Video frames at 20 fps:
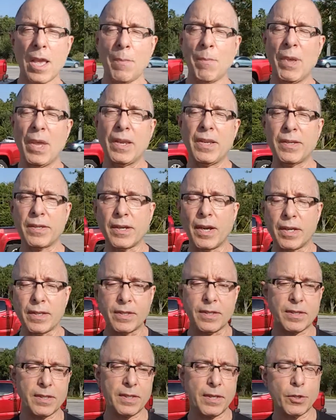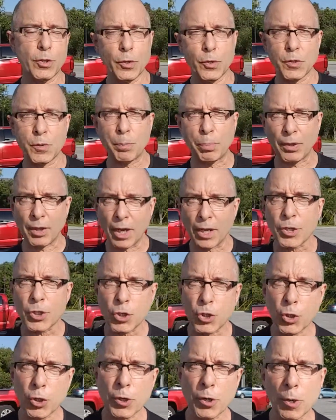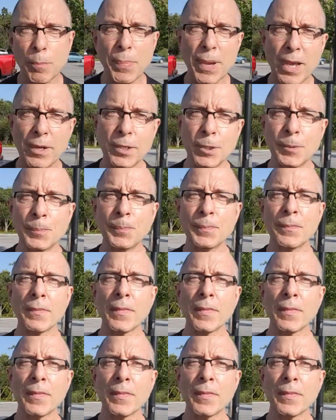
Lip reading: It makes us use blood sugar better.